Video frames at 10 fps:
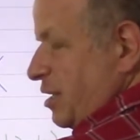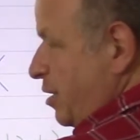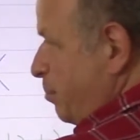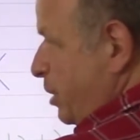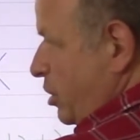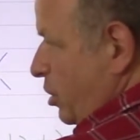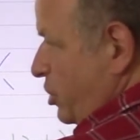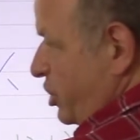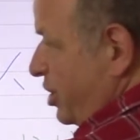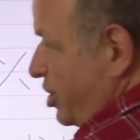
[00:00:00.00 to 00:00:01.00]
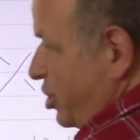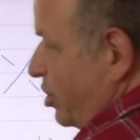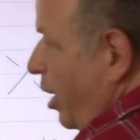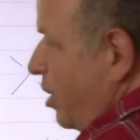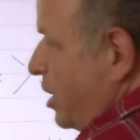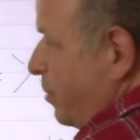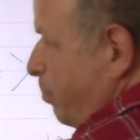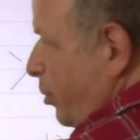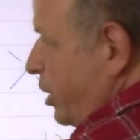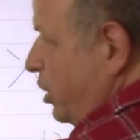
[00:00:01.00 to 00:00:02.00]
because the starting
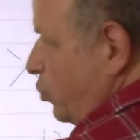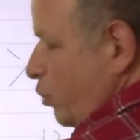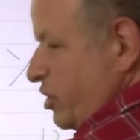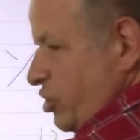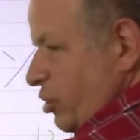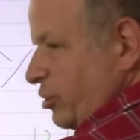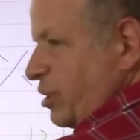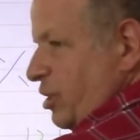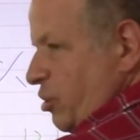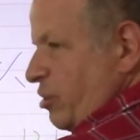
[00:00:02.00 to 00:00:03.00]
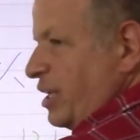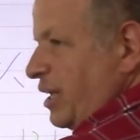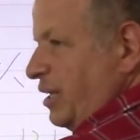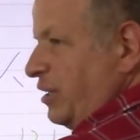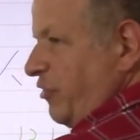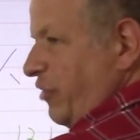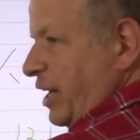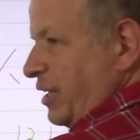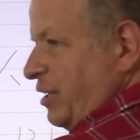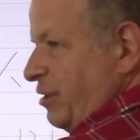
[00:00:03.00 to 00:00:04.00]
point was not canonically
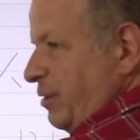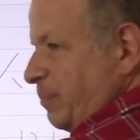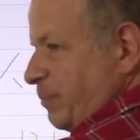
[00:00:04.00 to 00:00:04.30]
defined,